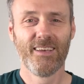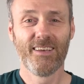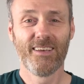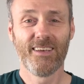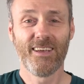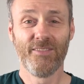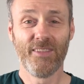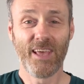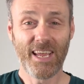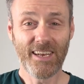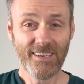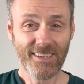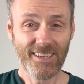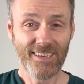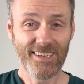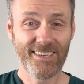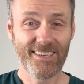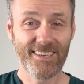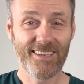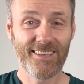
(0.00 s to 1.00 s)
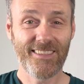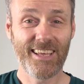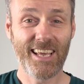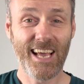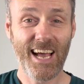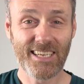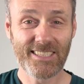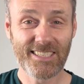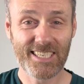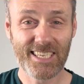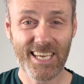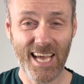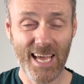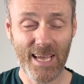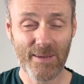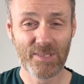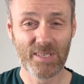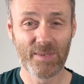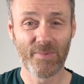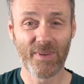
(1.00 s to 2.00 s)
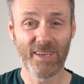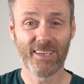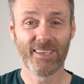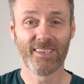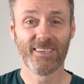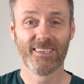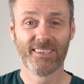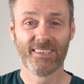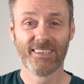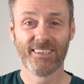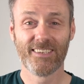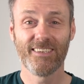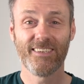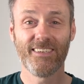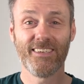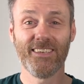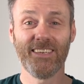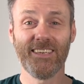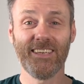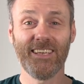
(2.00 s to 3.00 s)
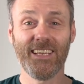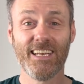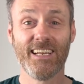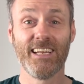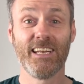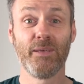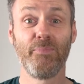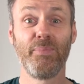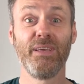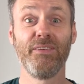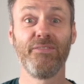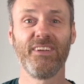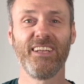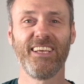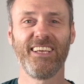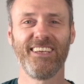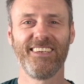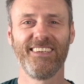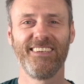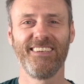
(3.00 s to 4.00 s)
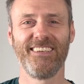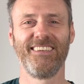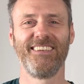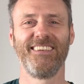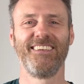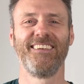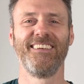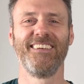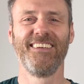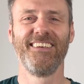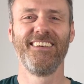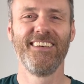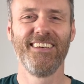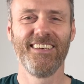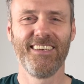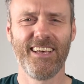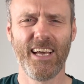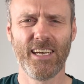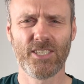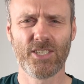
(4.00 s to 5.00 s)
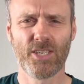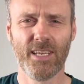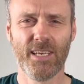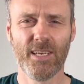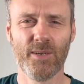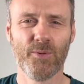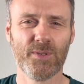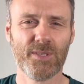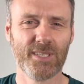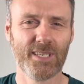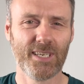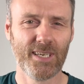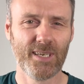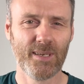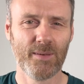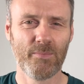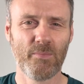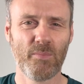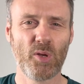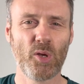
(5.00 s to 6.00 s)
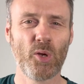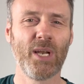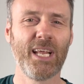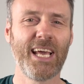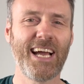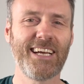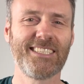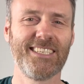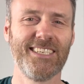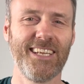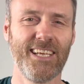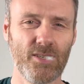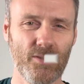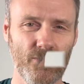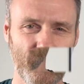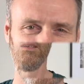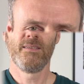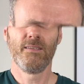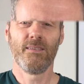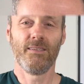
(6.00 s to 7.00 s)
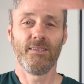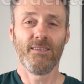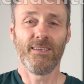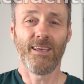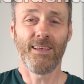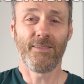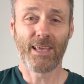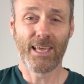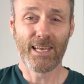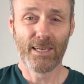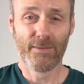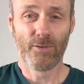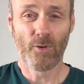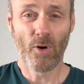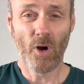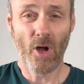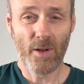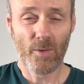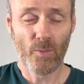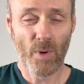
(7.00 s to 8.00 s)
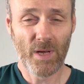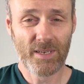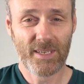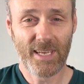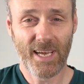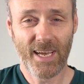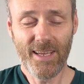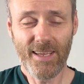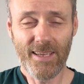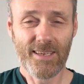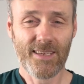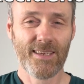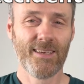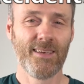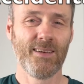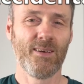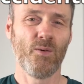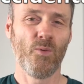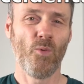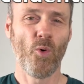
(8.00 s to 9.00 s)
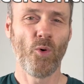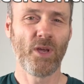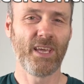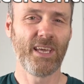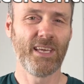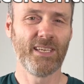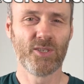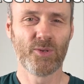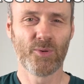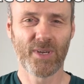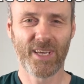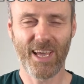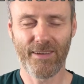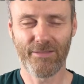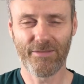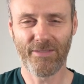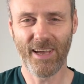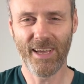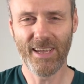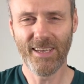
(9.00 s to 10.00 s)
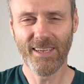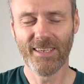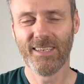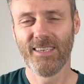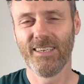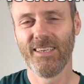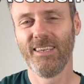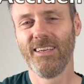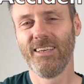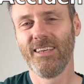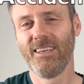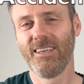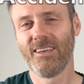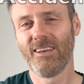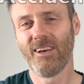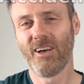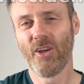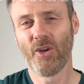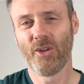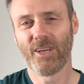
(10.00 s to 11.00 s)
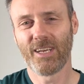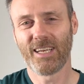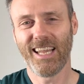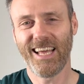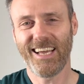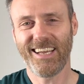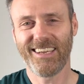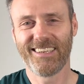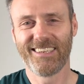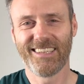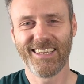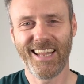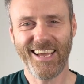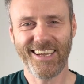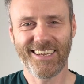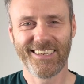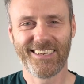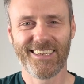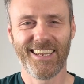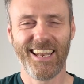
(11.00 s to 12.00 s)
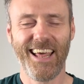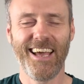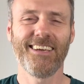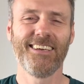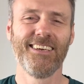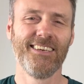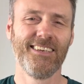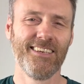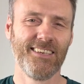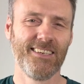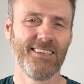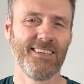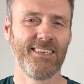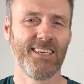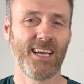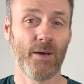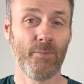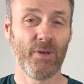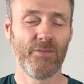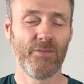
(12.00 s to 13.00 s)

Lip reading: And then the answer came to me in an epiphany. Actually, it was purely accidental. At the end of a ride one day, walking into a cafe, I heard a clack, clack, clack coming